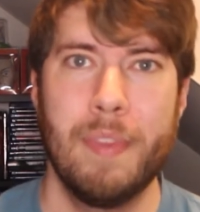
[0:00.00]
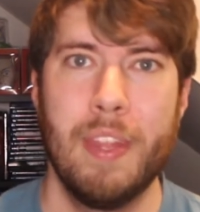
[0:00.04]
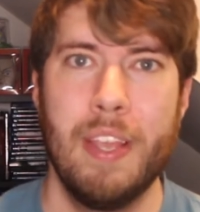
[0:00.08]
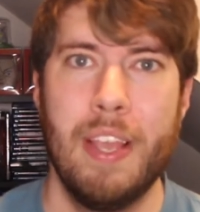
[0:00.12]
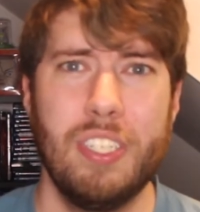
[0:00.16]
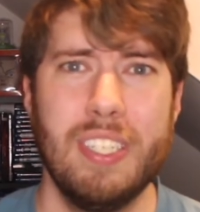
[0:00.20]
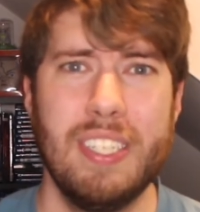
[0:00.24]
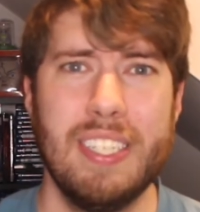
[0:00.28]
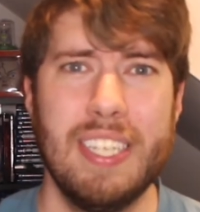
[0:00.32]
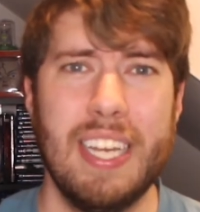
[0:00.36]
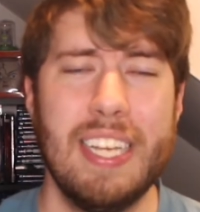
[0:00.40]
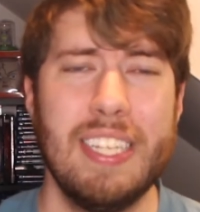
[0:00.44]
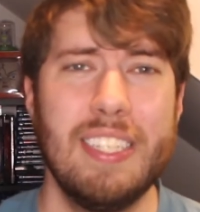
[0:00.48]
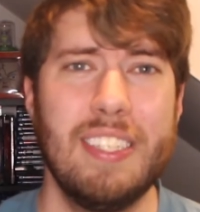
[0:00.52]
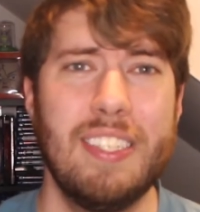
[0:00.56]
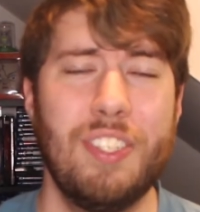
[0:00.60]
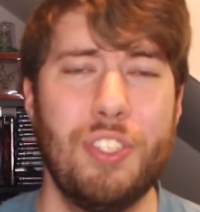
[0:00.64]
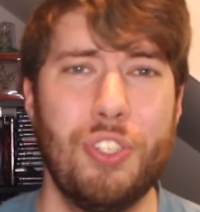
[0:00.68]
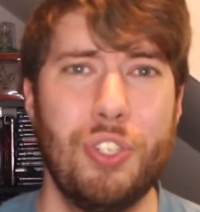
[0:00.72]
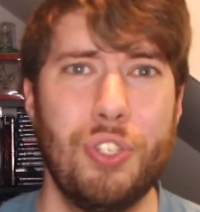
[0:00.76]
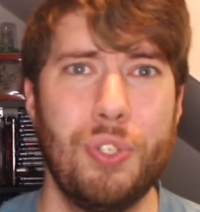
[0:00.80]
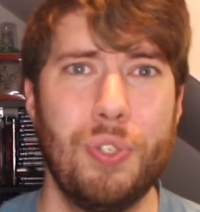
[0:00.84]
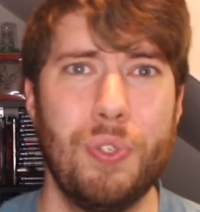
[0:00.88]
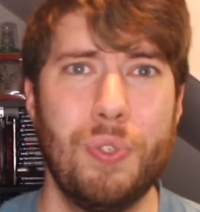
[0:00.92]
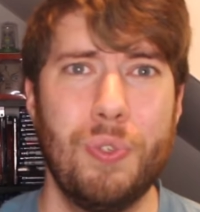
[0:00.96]
She decides
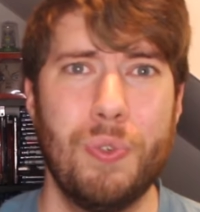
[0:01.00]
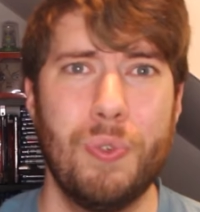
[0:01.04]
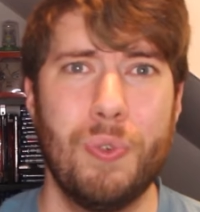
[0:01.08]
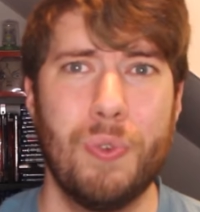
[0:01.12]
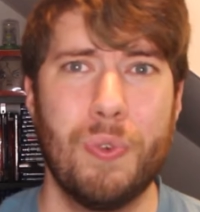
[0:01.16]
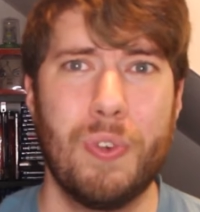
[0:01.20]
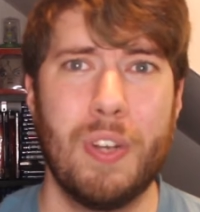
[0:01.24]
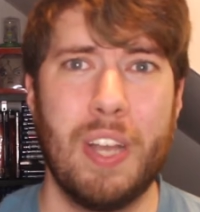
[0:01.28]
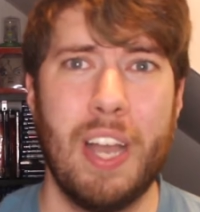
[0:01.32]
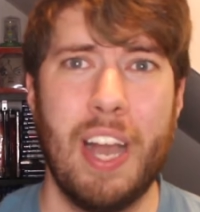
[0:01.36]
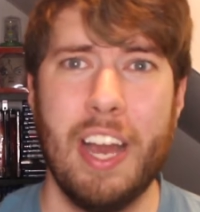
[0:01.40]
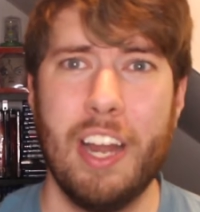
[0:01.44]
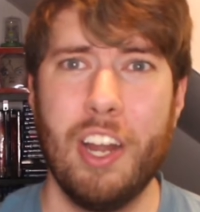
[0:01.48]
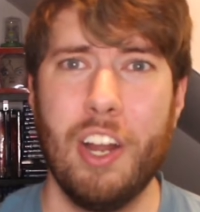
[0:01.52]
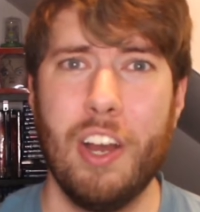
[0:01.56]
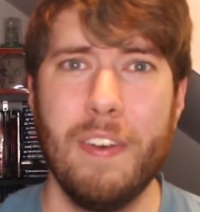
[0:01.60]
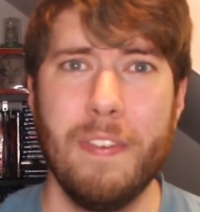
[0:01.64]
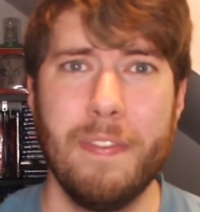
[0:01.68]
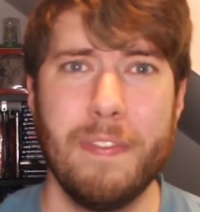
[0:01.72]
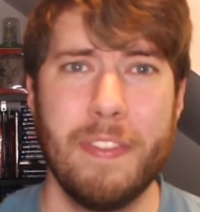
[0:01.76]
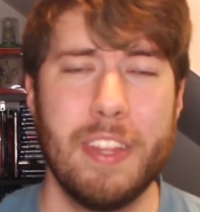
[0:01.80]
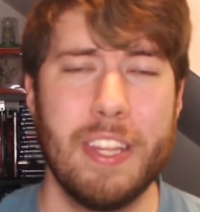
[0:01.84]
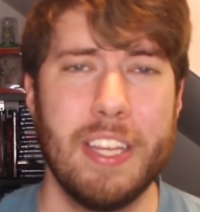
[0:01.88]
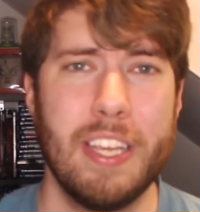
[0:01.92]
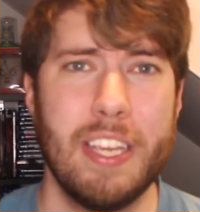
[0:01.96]
to cut
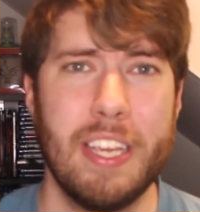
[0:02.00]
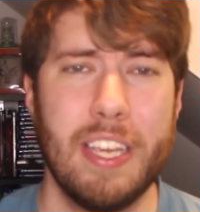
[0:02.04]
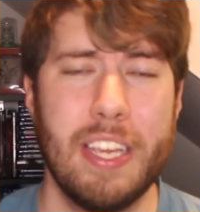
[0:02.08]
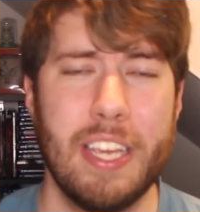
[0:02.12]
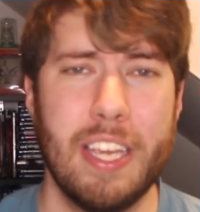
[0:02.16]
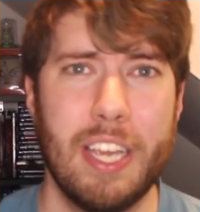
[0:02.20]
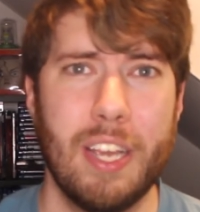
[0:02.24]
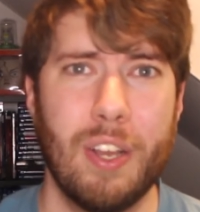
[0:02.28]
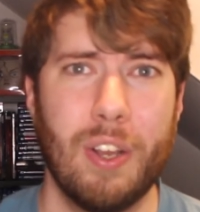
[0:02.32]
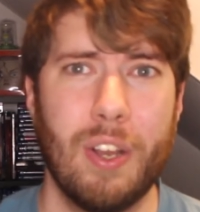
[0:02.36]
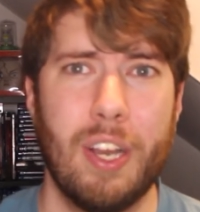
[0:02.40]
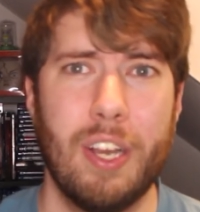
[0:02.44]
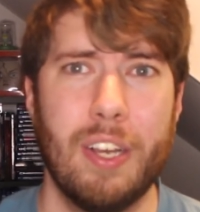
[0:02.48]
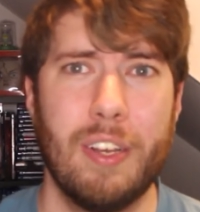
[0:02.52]
off the